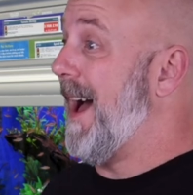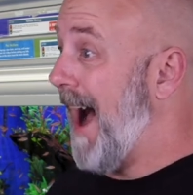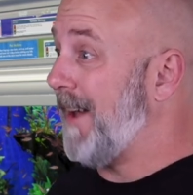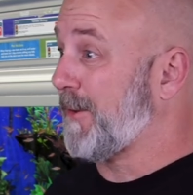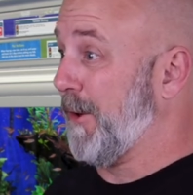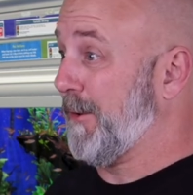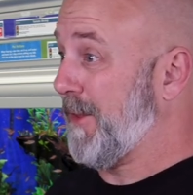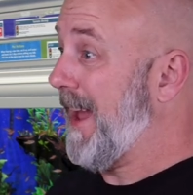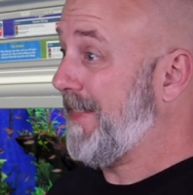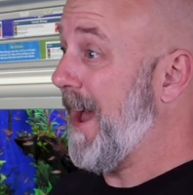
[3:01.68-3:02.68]
Oscars,
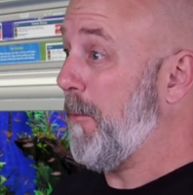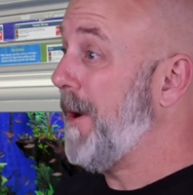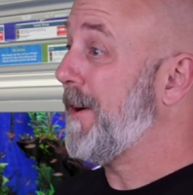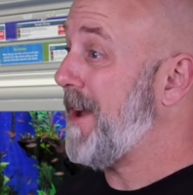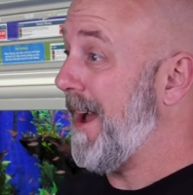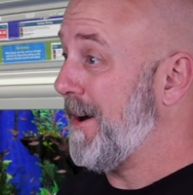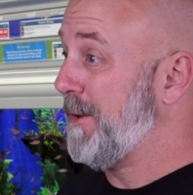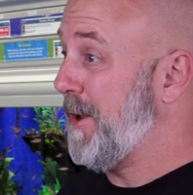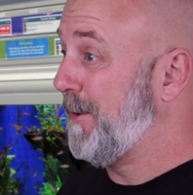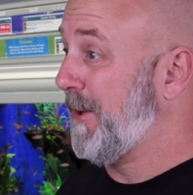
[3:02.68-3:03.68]
like that weird guy
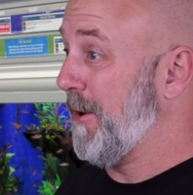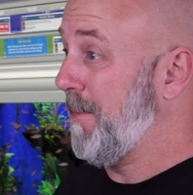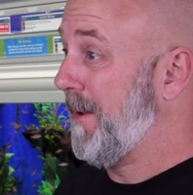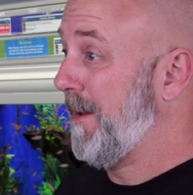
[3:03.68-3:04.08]
on YouTube.